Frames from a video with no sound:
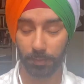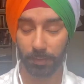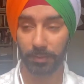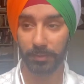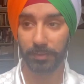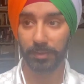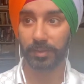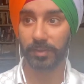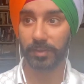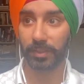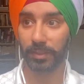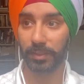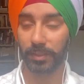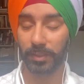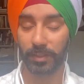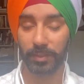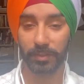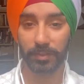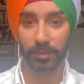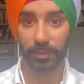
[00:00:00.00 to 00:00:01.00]
I just think
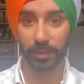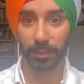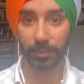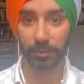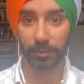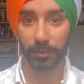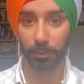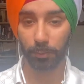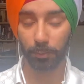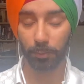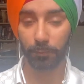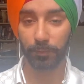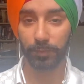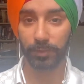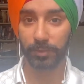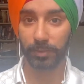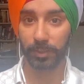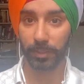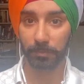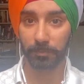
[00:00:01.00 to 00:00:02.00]
he's like out of
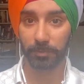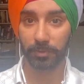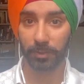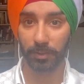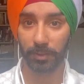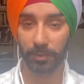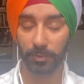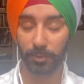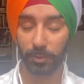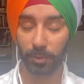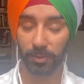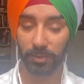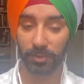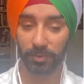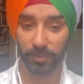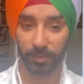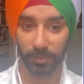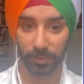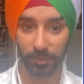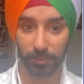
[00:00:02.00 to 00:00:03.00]
his depth. He is not a
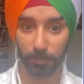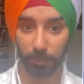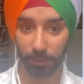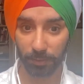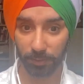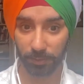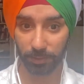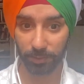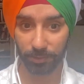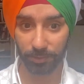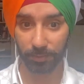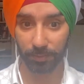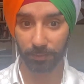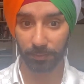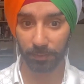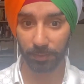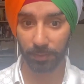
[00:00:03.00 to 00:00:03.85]
serious politician.